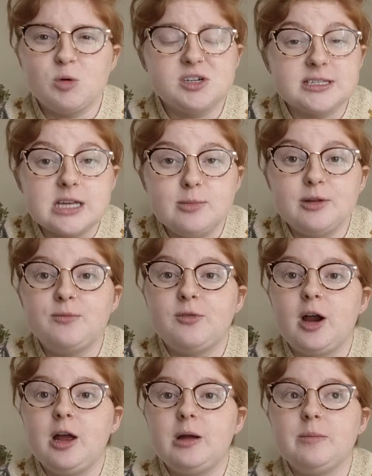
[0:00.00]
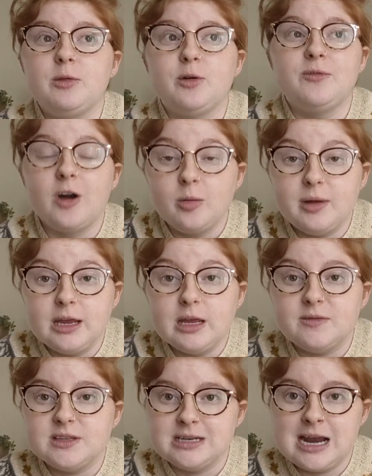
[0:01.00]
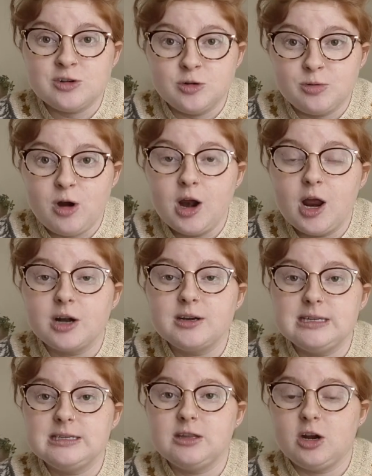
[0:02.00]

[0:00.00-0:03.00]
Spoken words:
Like, where's this coming from? The farming, if it's a natural product,